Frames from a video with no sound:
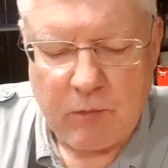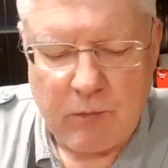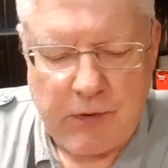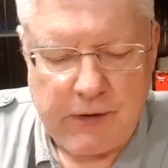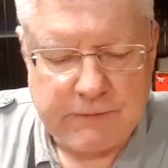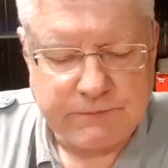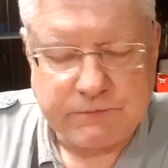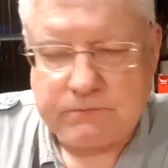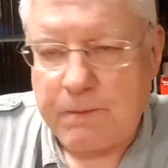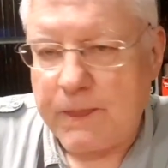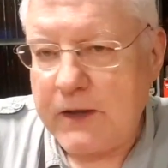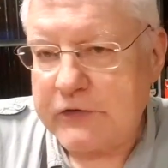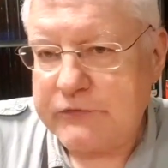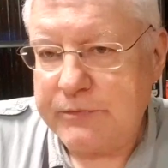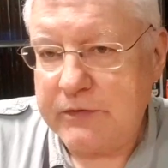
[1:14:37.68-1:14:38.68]
But
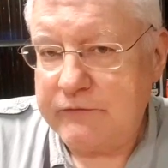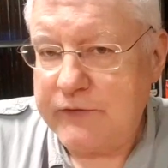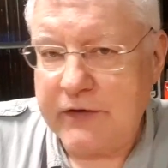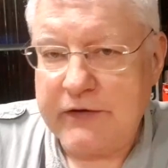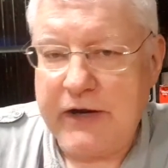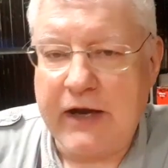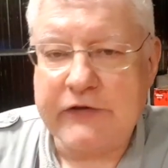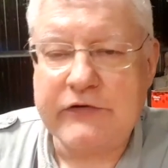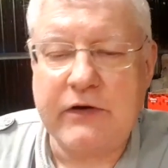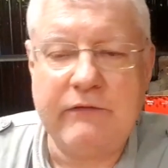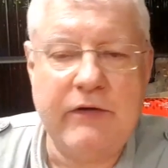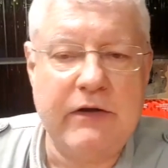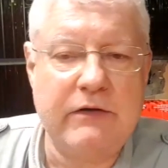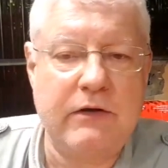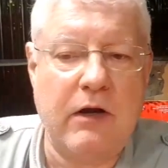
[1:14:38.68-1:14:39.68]
this has been fantastic. I've
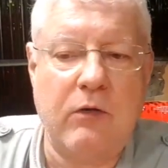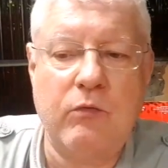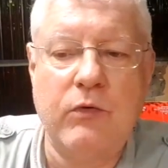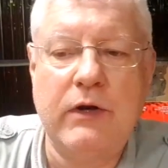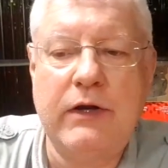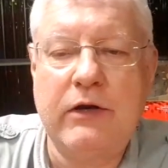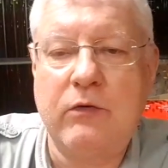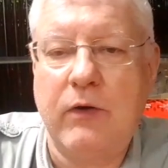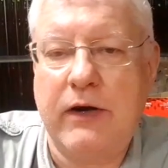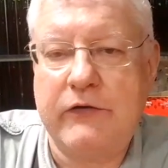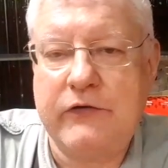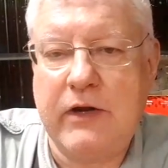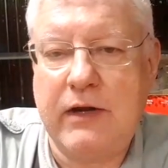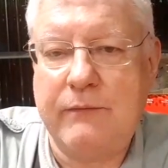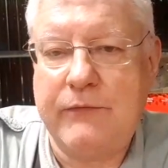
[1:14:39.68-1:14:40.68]
had a really great
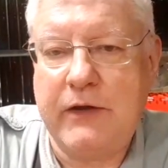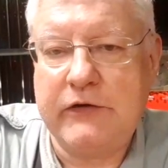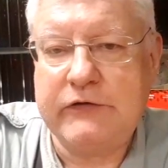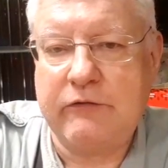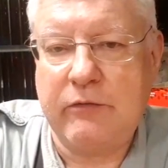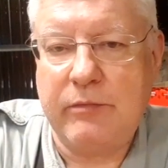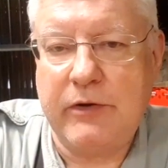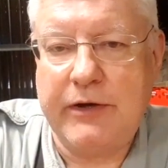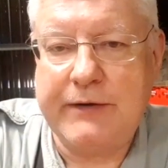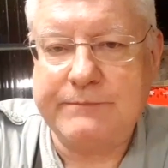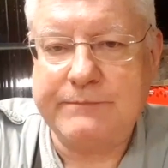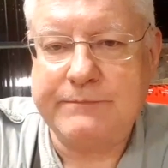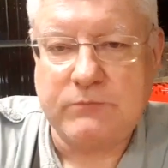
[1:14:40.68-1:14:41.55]
time. Thanks, everybody.